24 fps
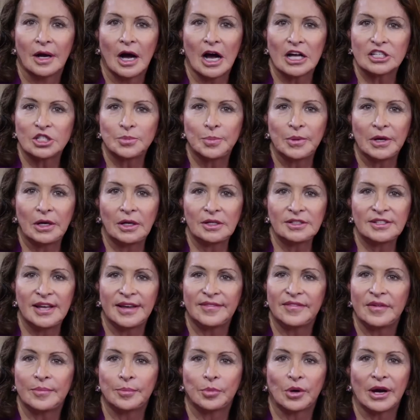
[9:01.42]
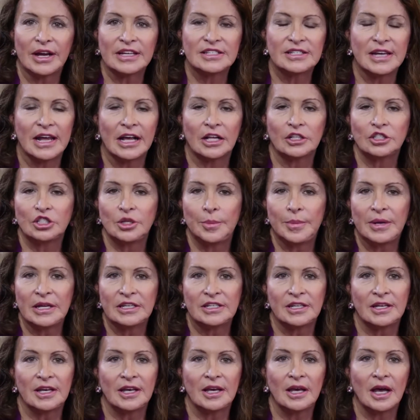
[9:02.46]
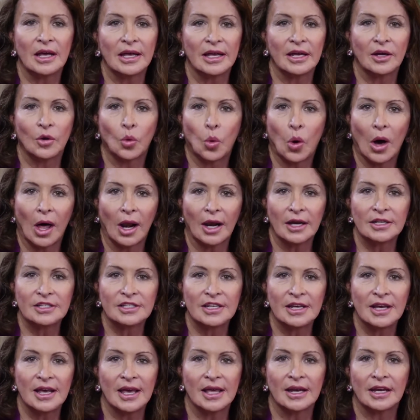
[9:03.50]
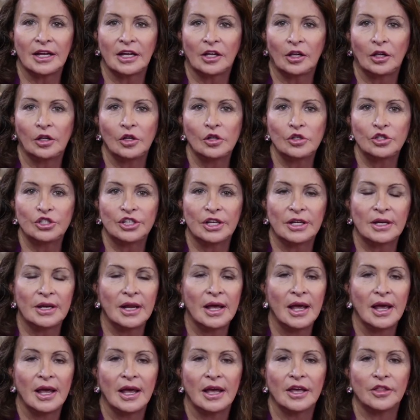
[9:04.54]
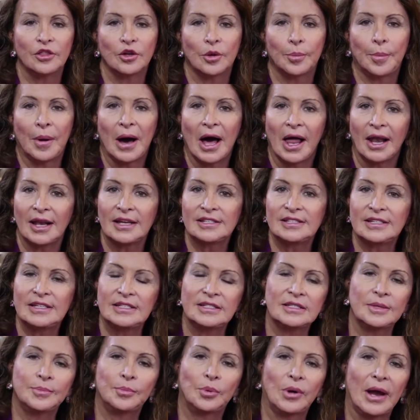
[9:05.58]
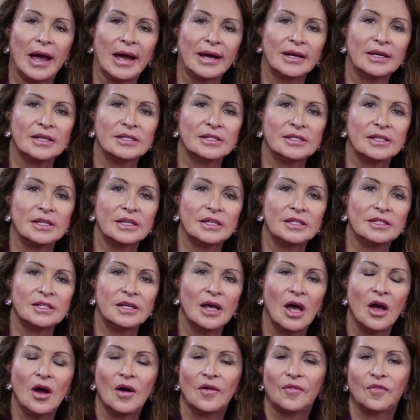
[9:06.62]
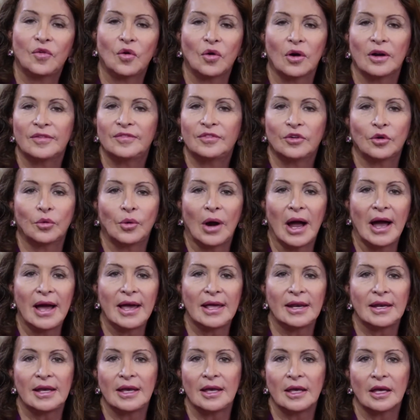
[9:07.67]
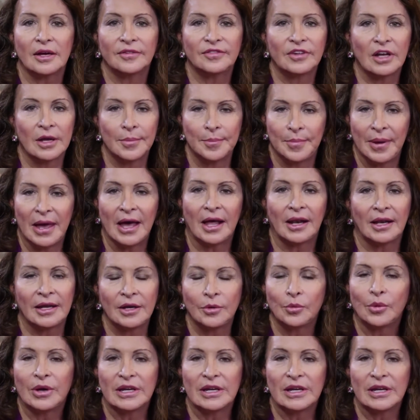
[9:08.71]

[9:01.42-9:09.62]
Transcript: Hospitals have embraced LGBT equality and inclusion in their policies and practices for a variety of compelling